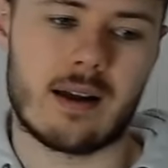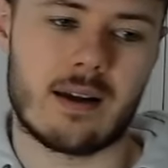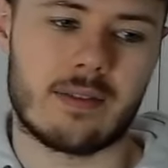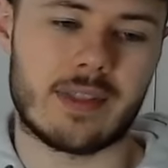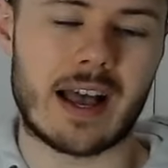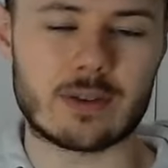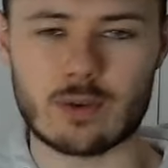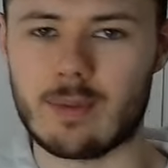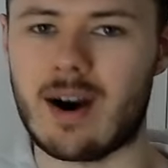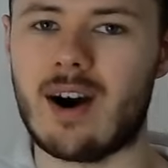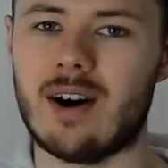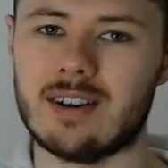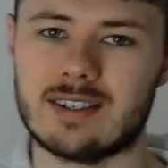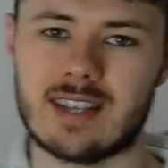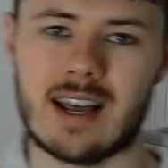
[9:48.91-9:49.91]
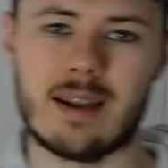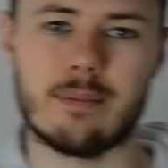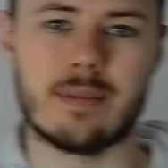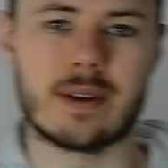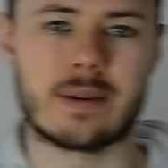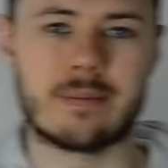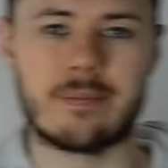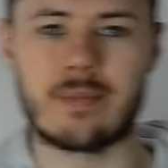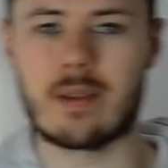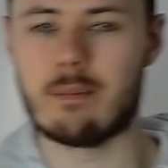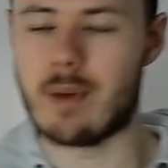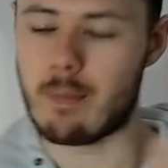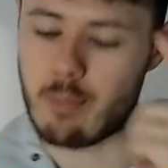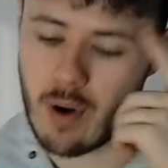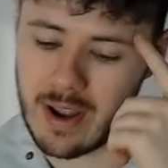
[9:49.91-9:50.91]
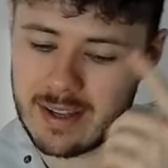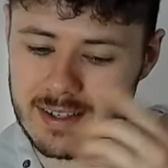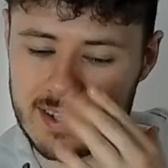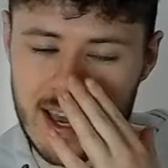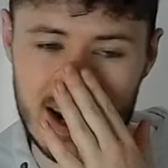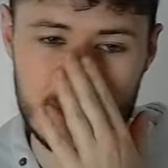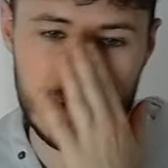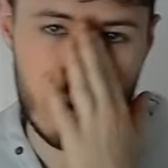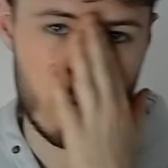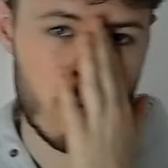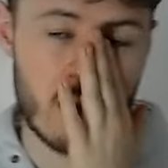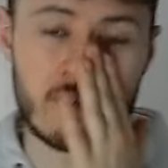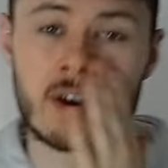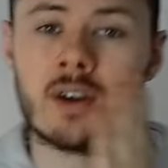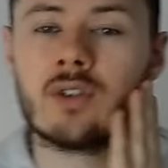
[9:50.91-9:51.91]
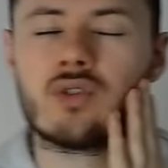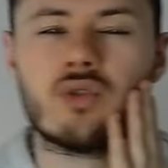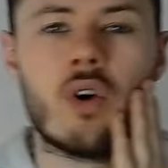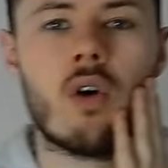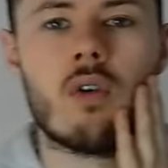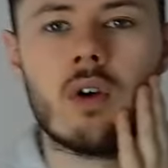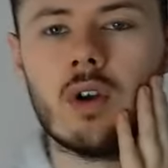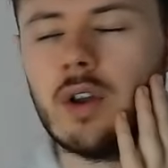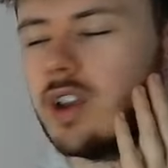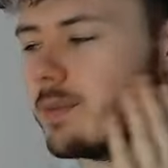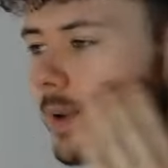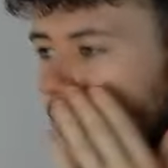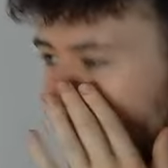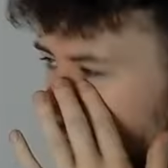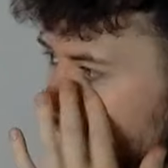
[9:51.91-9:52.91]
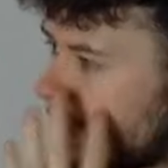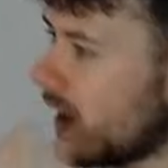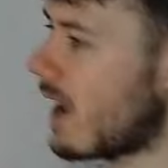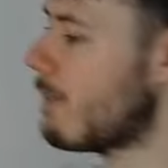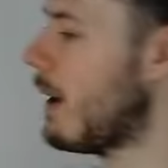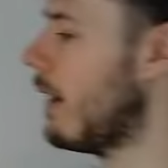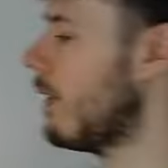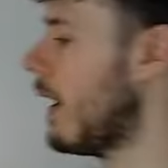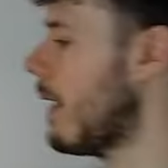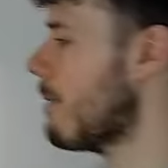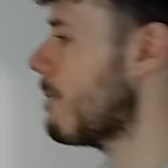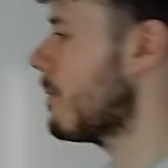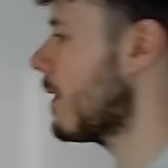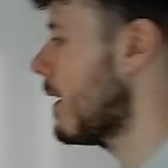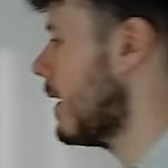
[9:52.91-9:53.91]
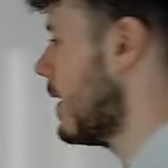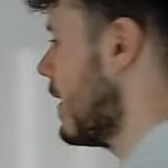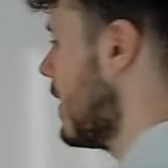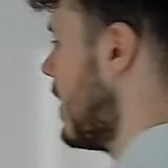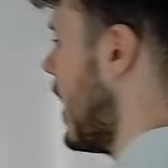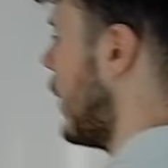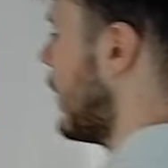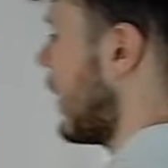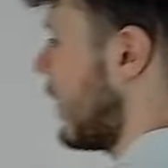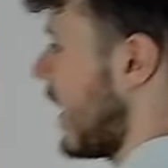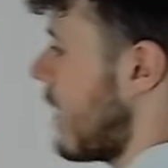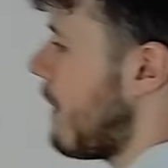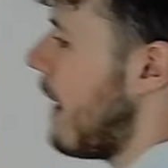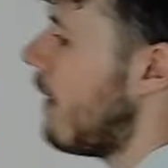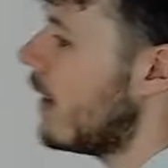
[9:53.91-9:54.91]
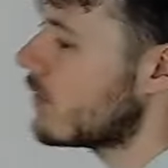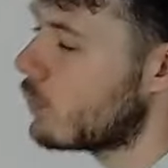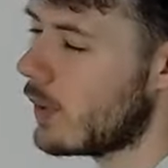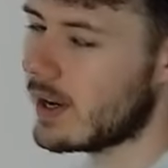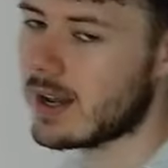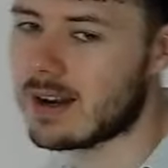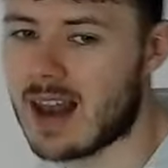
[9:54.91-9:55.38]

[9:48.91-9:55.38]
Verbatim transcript: That's what my heart's telling me. My brain's telling me we're either going to draw or lose, but I don't want to think about that. I want to think about us winning.